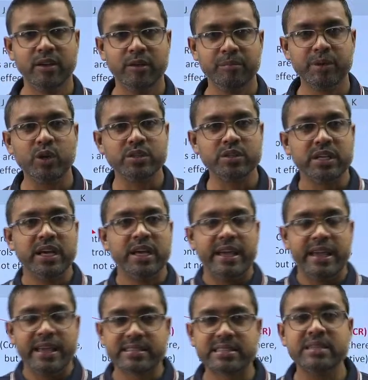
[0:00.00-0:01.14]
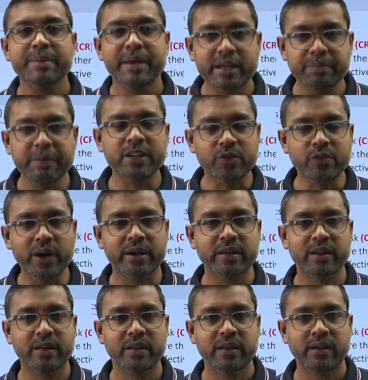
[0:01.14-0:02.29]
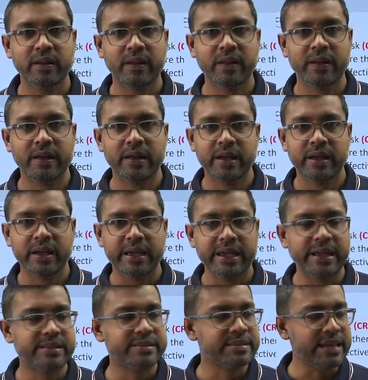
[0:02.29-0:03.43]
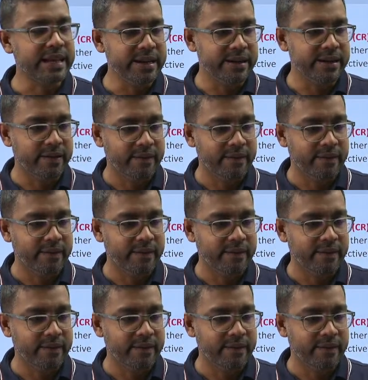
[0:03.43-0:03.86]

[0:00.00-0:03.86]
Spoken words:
Because estimate means what? It's an